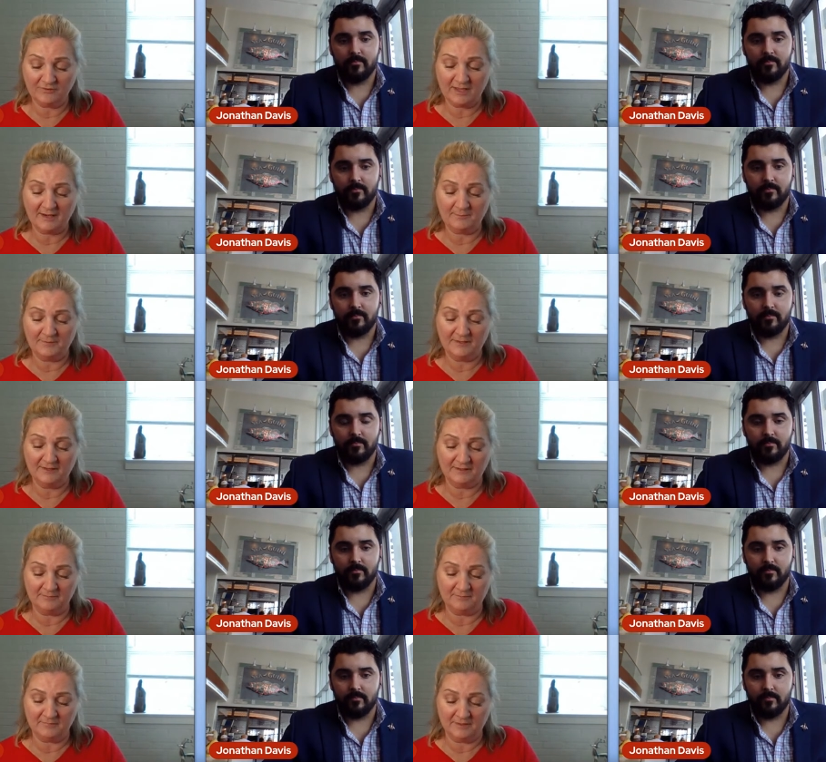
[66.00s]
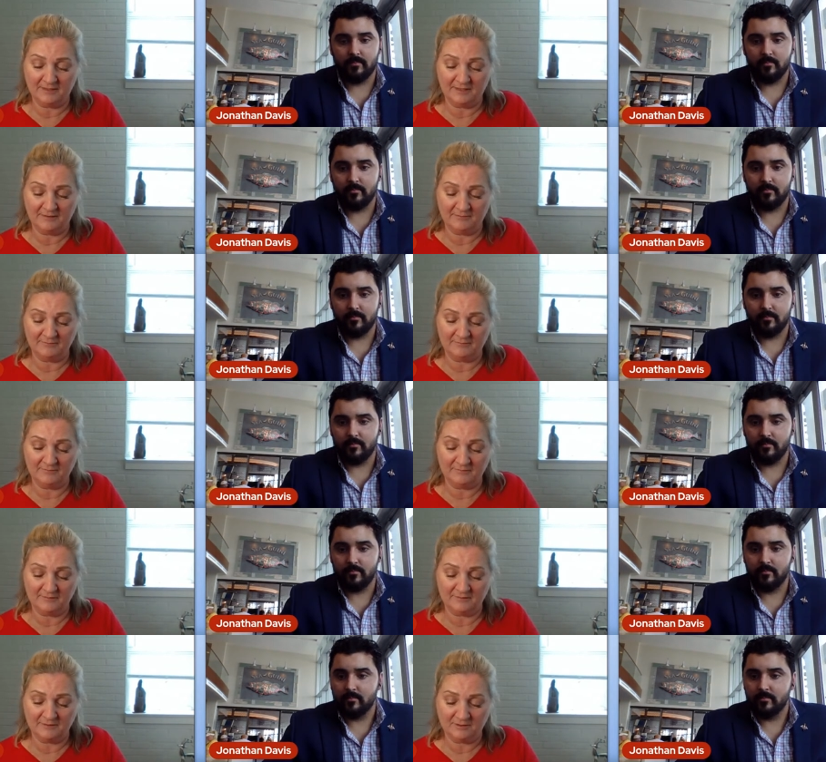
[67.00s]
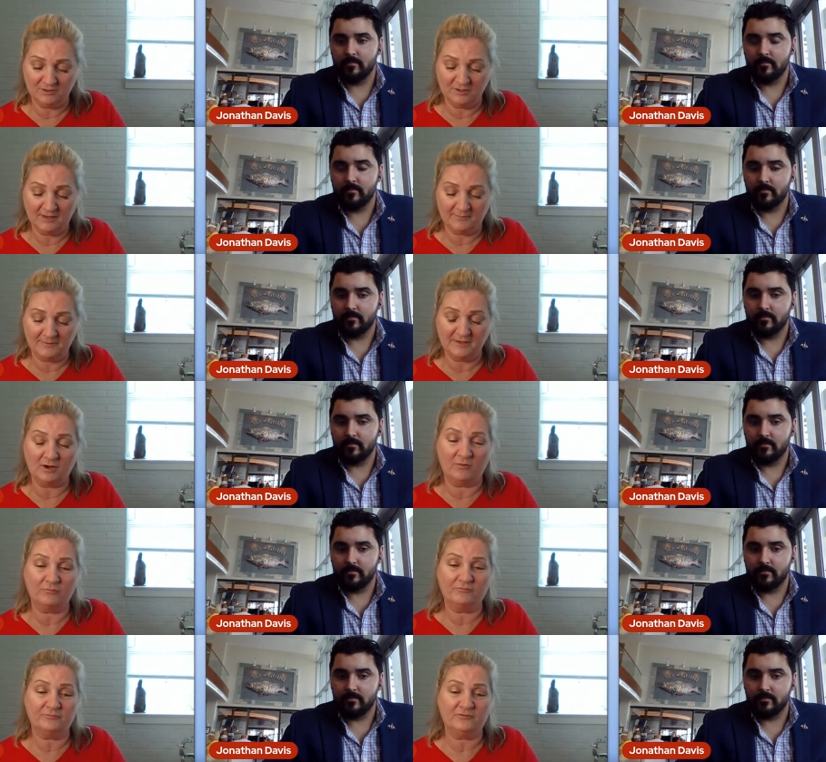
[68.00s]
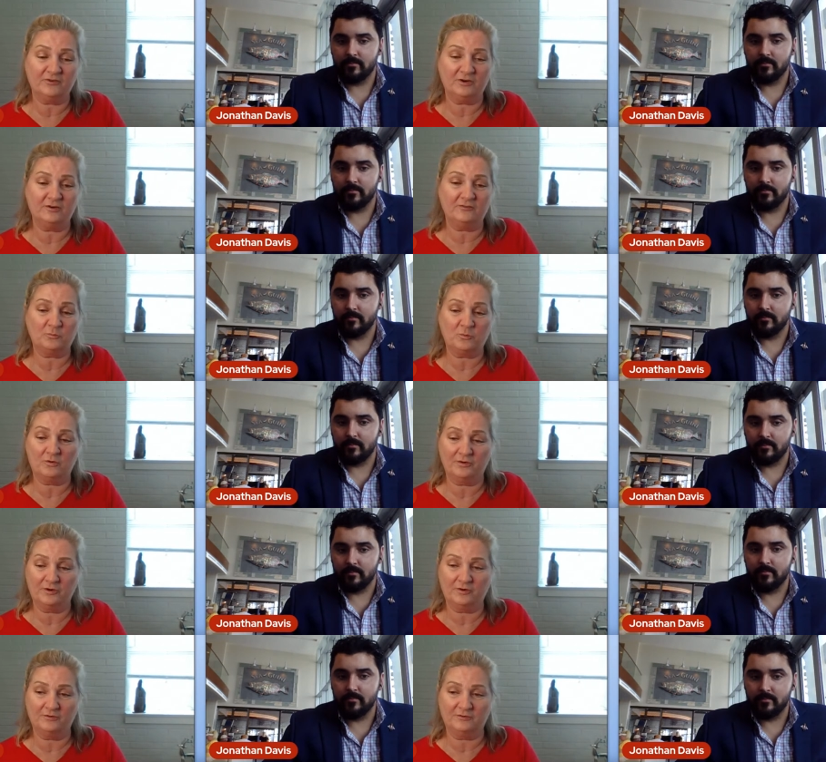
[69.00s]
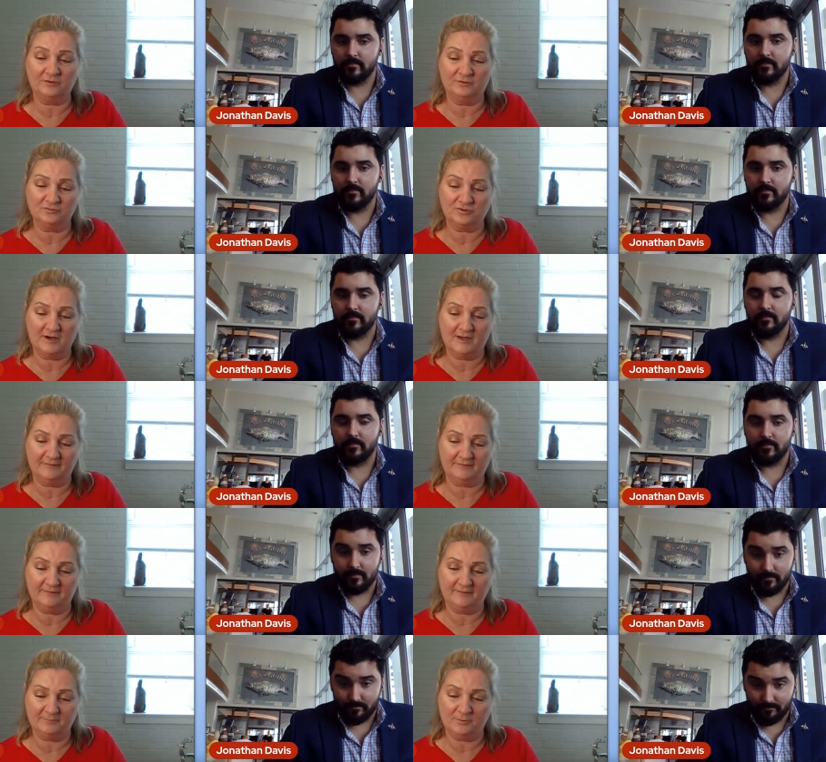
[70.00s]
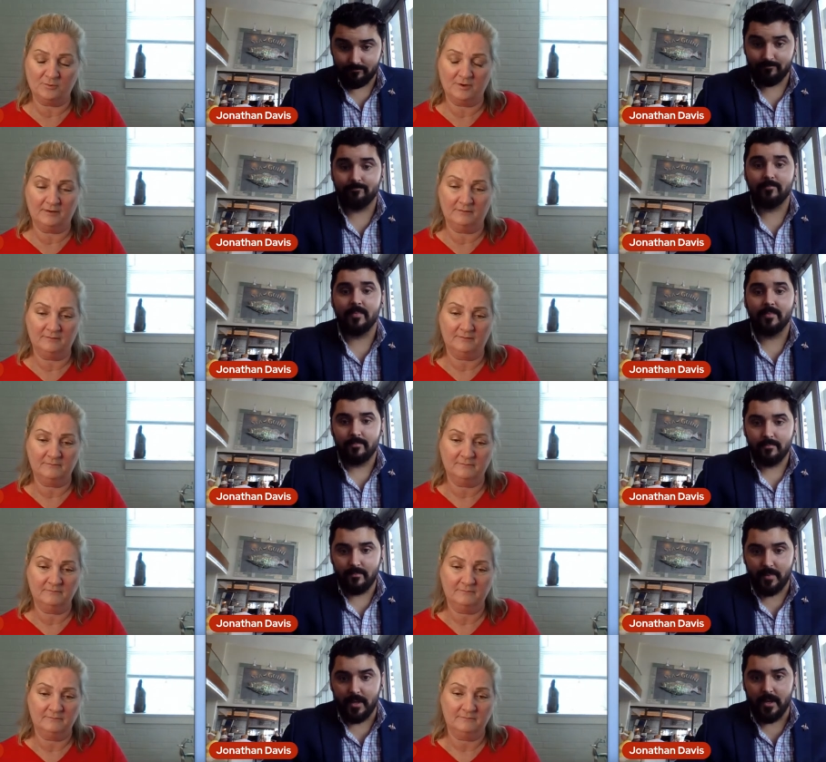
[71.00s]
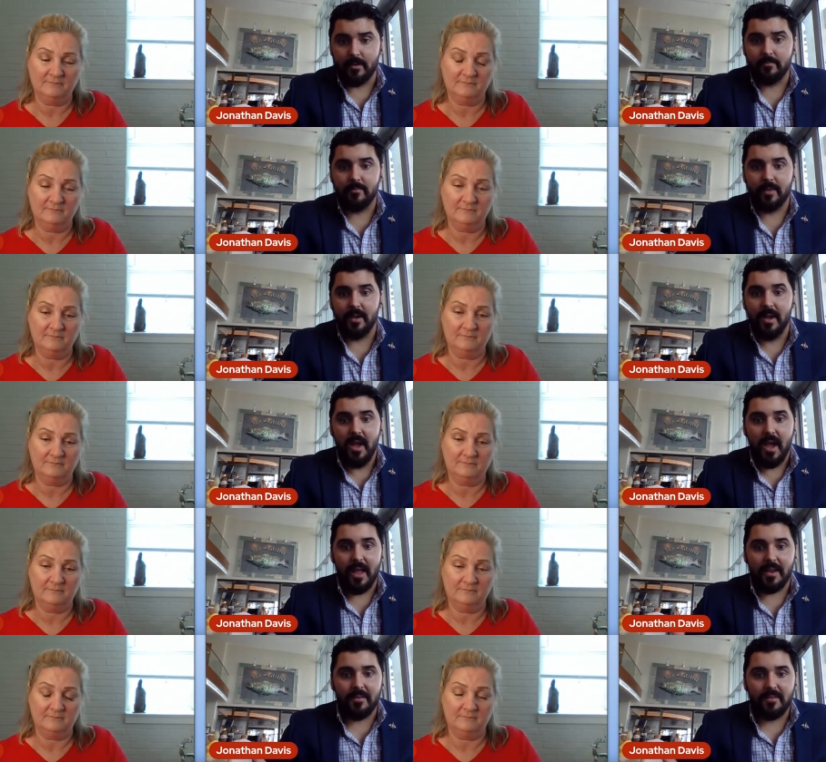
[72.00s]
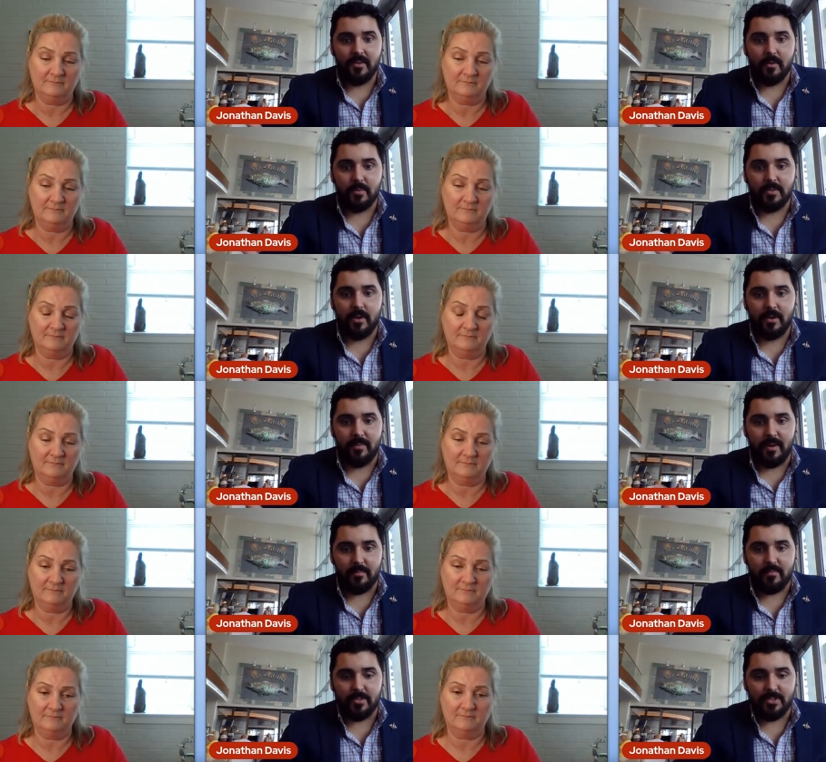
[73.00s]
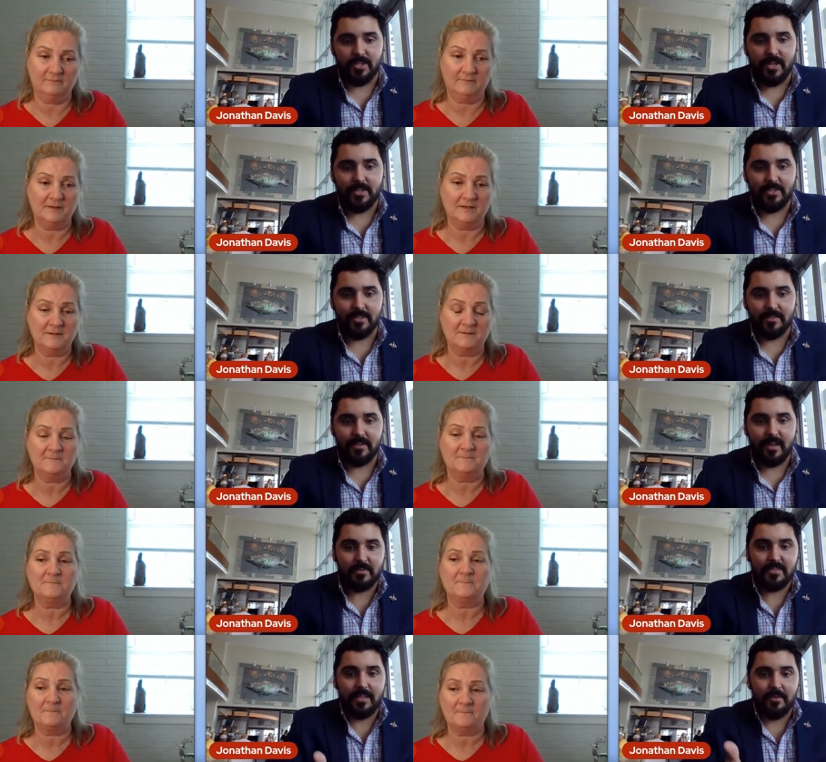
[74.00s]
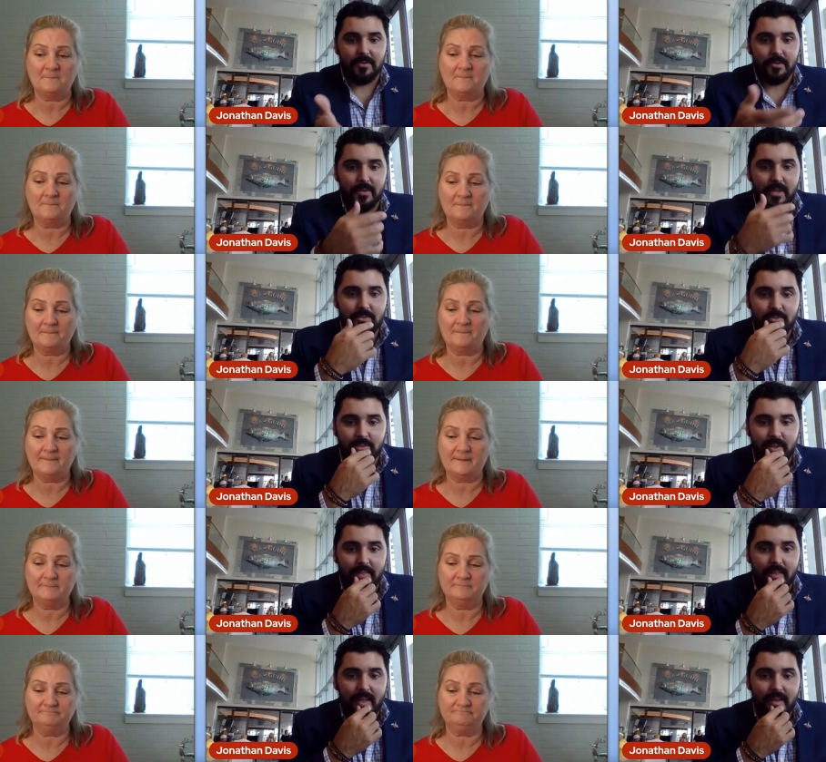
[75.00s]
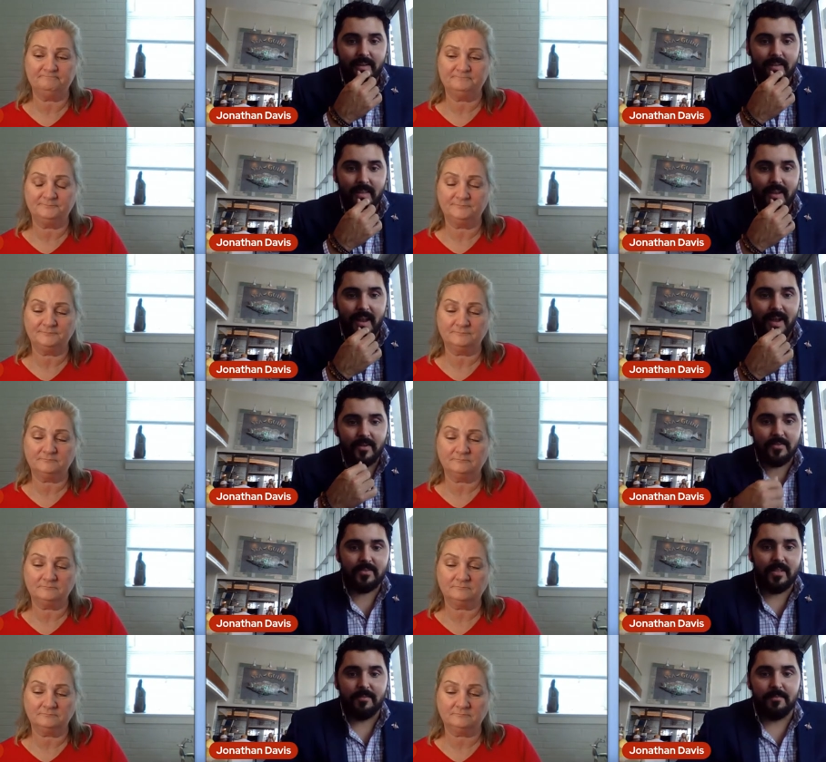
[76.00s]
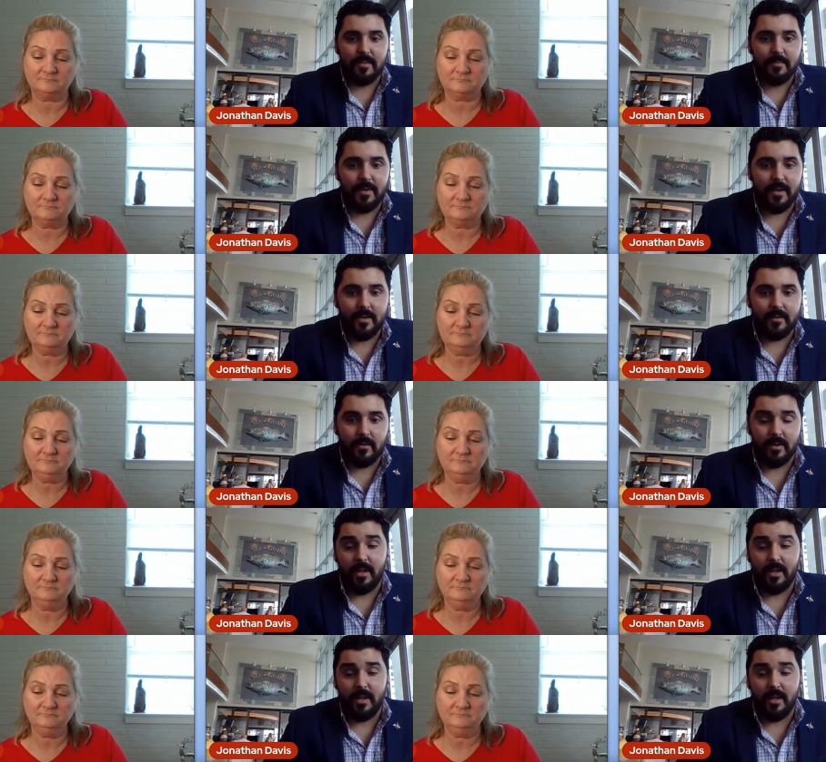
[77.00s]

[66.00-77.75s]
Speaker 1: have got to be in in you got to be in a serious world of hurt to lose your house at this point.
Speaker 2: Yeah, yeah, and you know we talked about appreciation. I was telling you yesterday that that house that flip I or